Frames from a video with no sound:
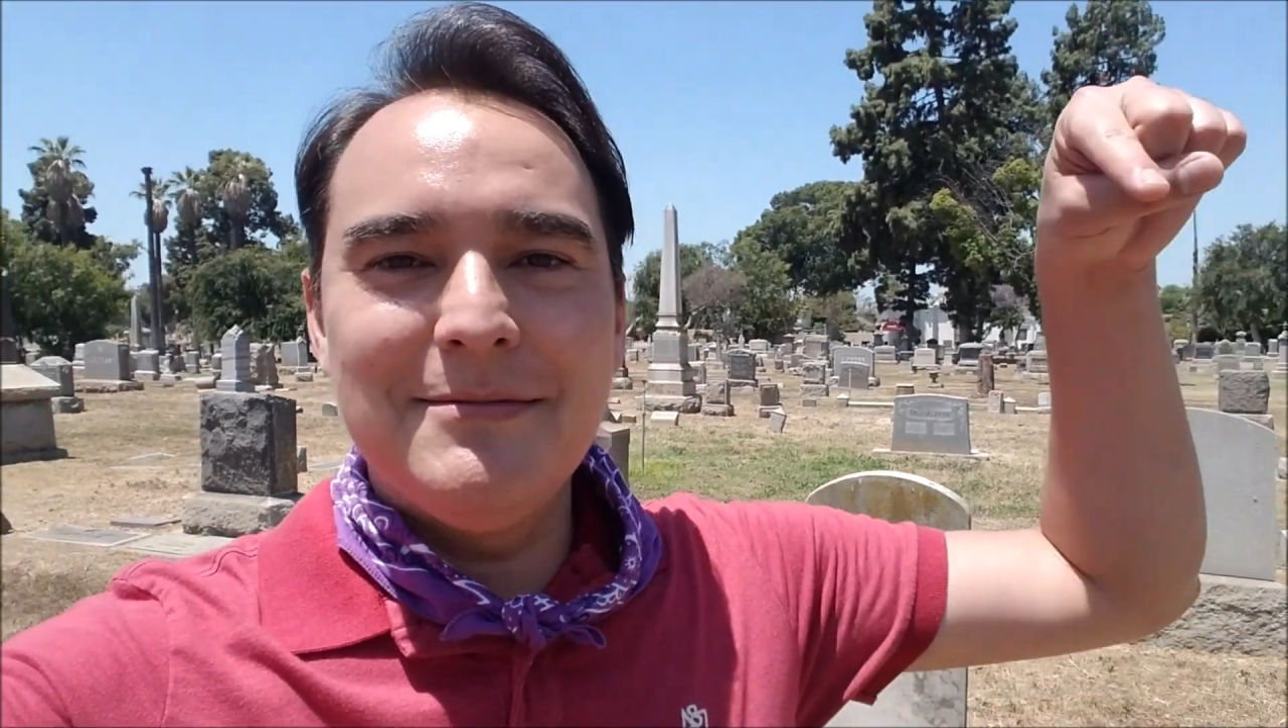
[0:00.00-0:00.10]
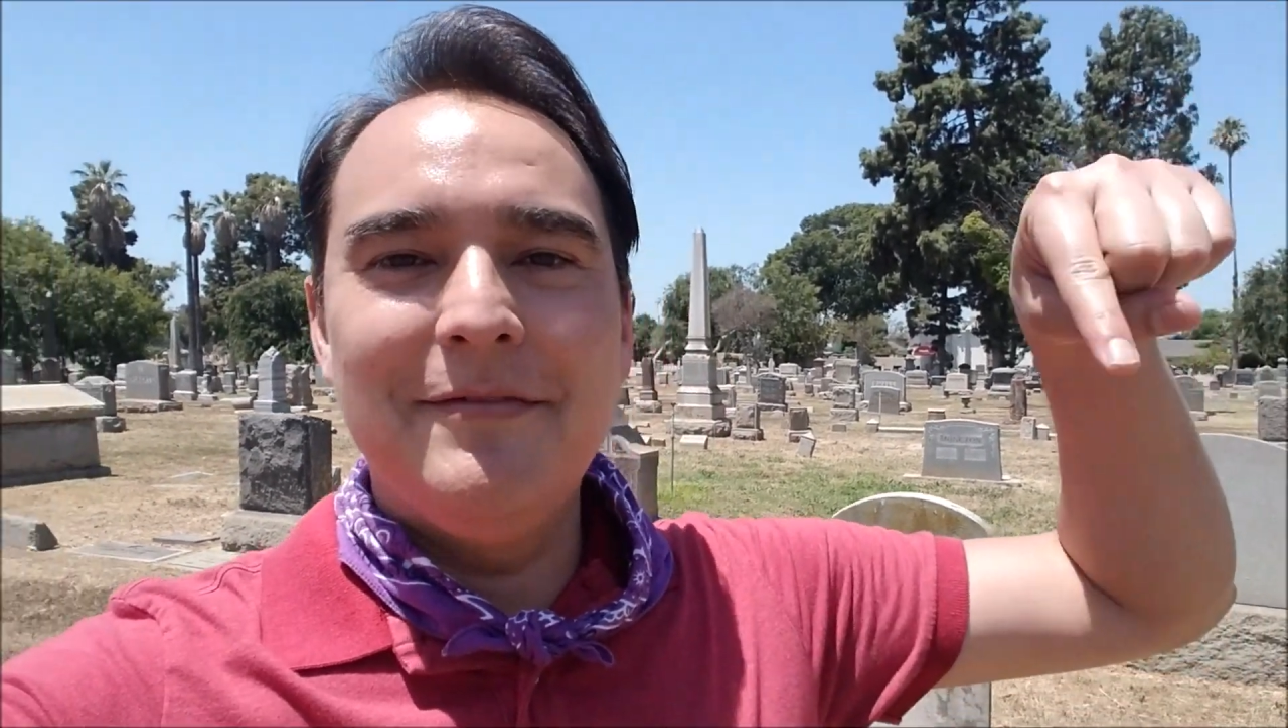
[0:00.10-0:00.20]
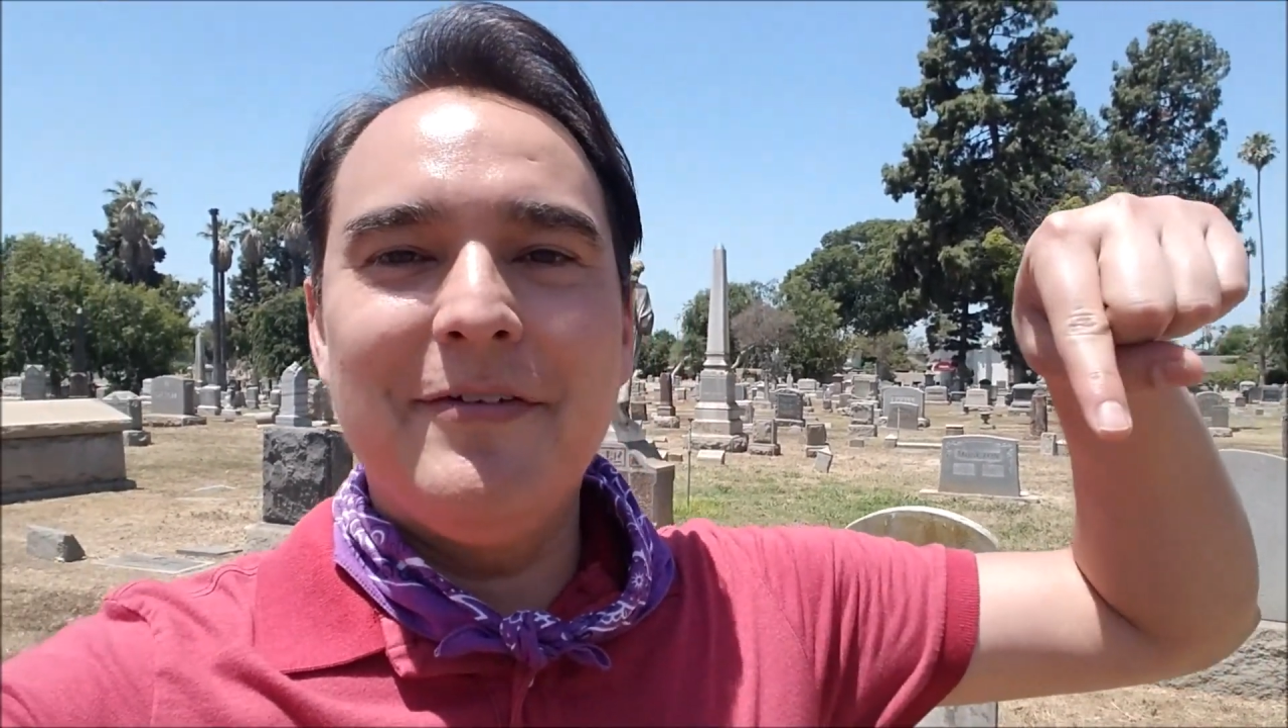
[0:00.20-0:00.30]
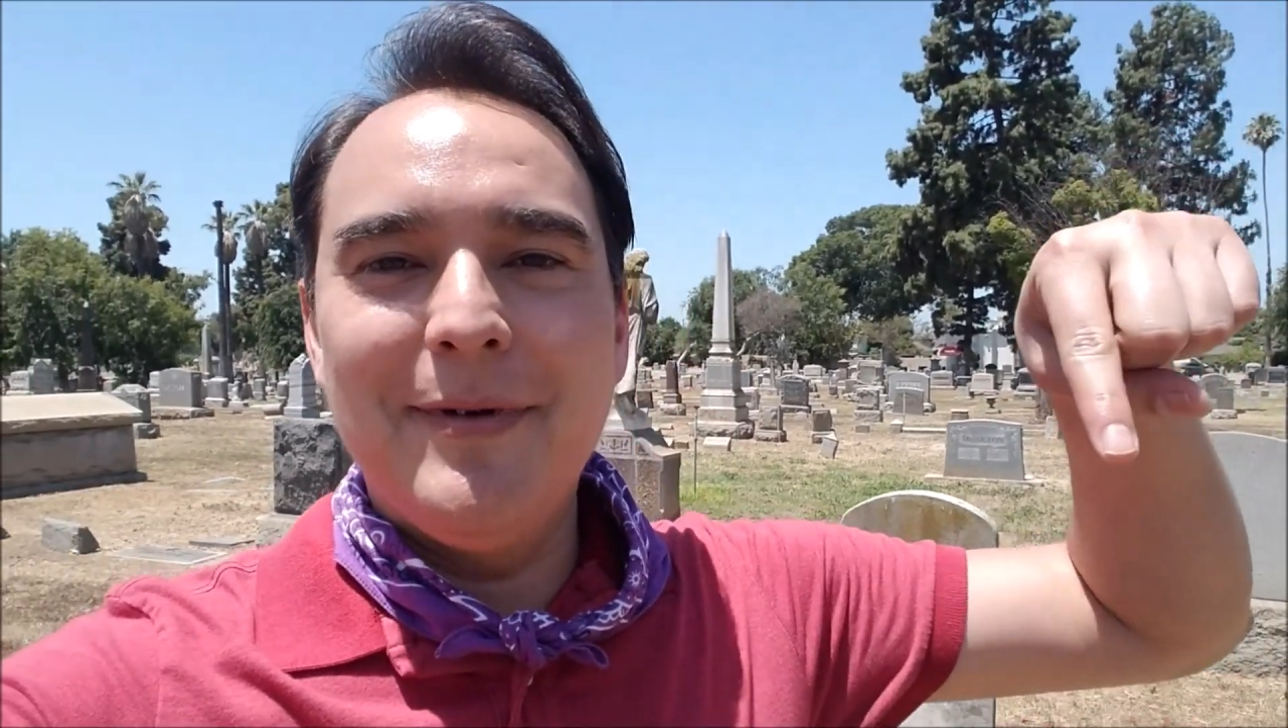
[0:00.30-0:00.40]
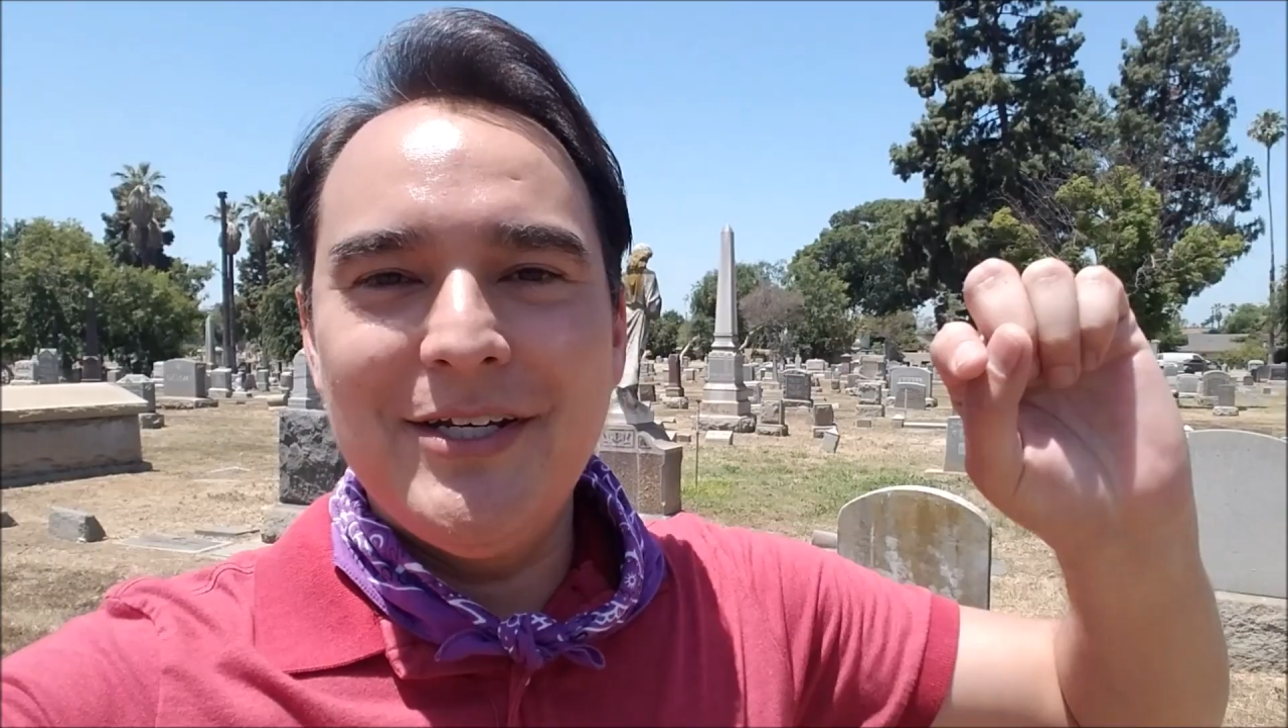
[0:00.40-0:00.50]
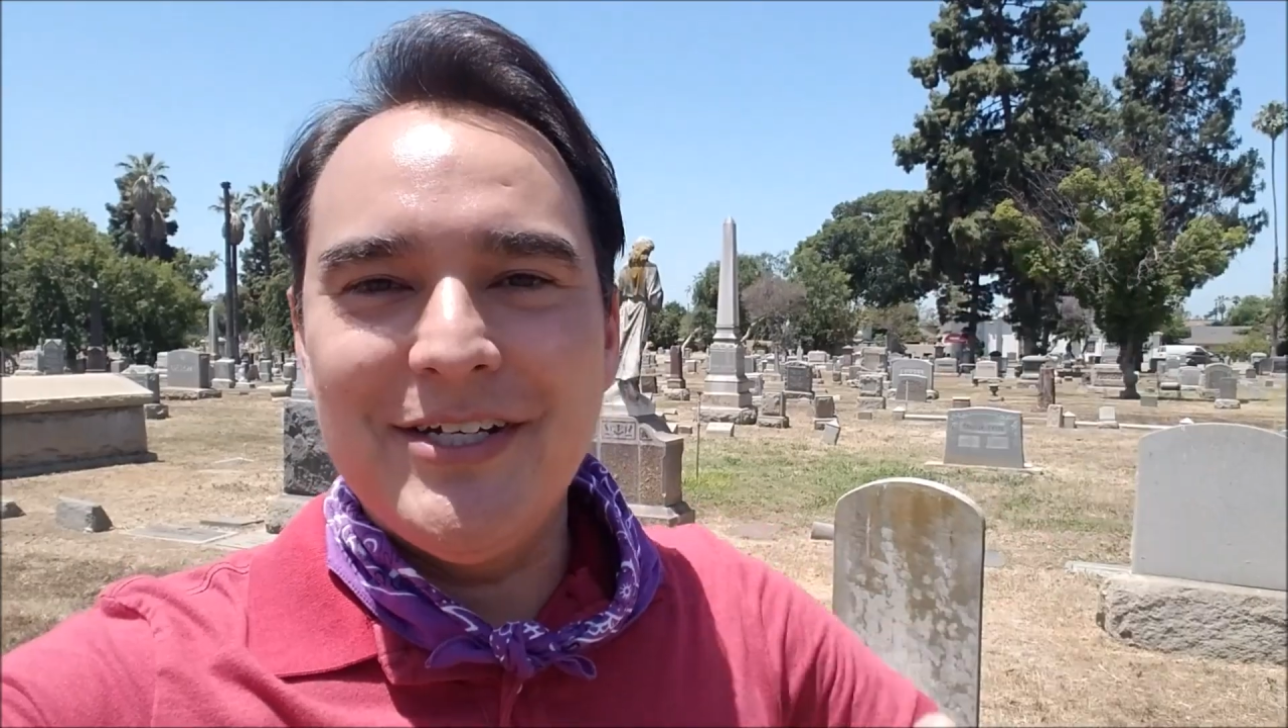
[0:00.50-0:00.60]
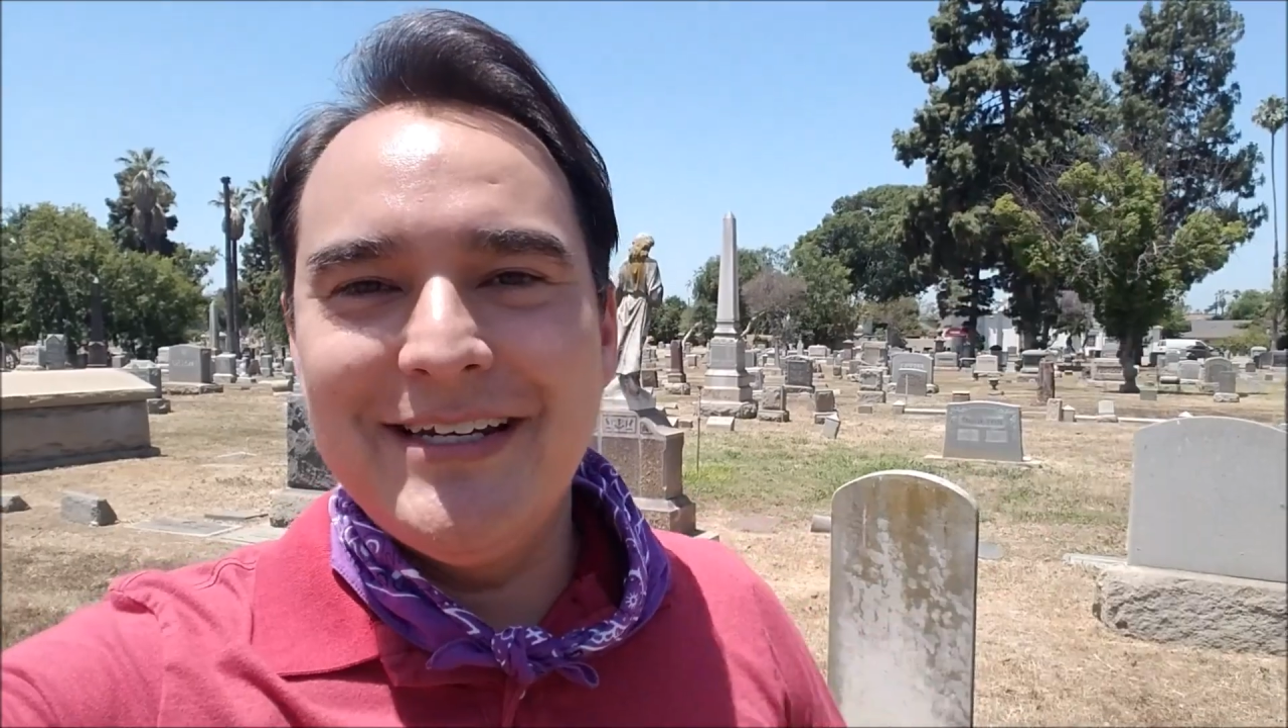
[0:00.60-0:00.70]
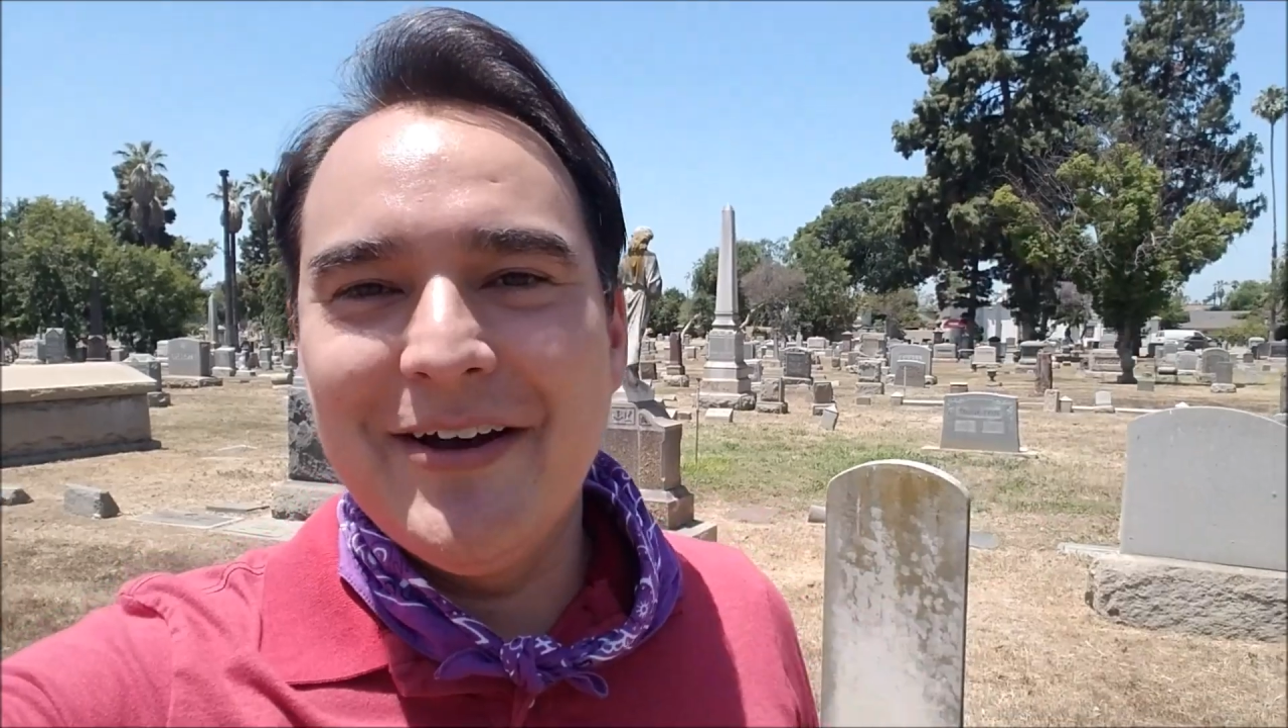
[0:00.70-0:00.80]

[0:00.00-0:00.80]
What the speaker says: information